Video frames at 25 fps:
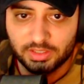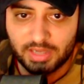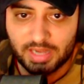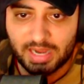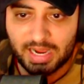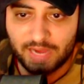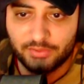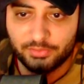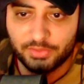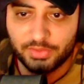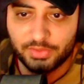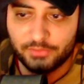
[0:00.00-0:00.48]

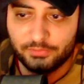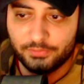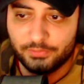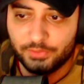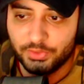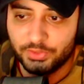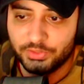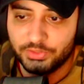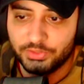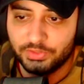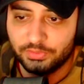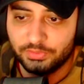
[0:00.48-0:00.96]
the
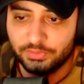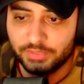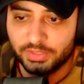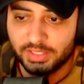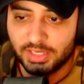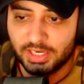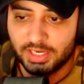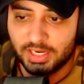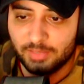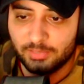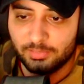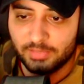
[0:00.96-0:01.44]
version of the
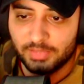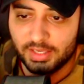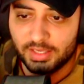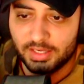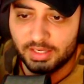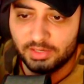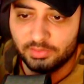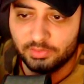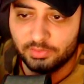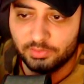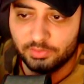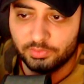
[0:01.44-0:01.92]
game
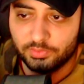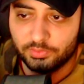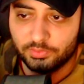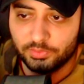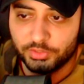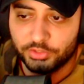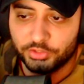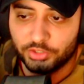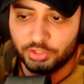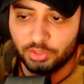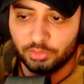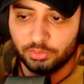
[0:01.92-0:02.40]
they're
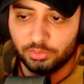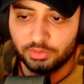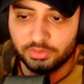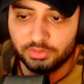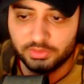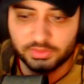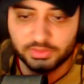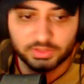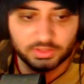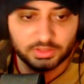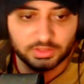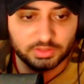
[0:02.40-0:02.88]
showing
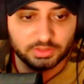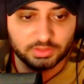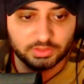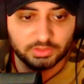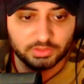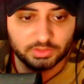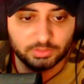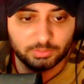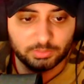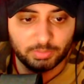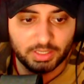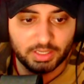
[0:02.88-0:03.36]
us is
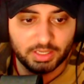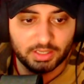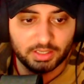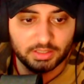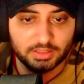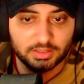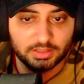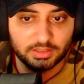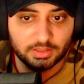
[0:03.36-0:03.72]
just bad,